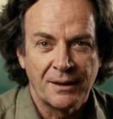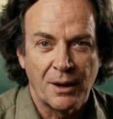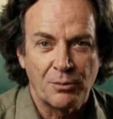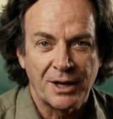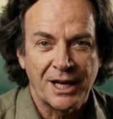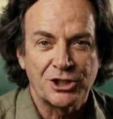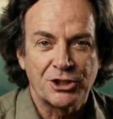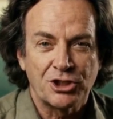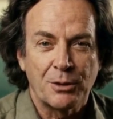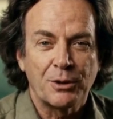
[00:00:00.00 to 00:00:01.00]
a
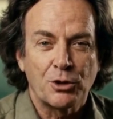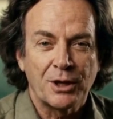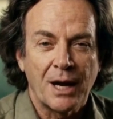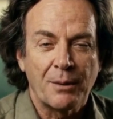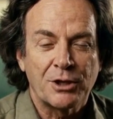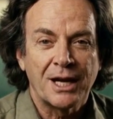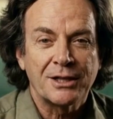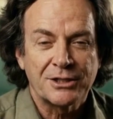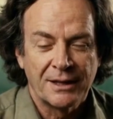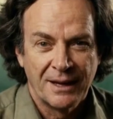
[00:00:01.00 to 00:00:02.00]
relationship between
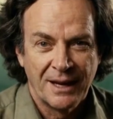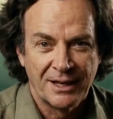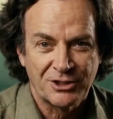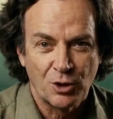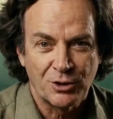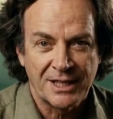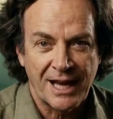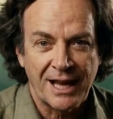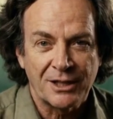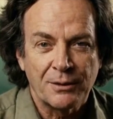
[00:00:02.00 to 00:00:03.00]
objects, and so is an
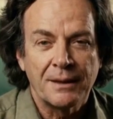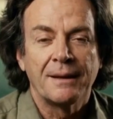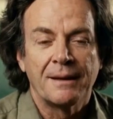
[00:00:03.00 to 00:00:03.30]
atom.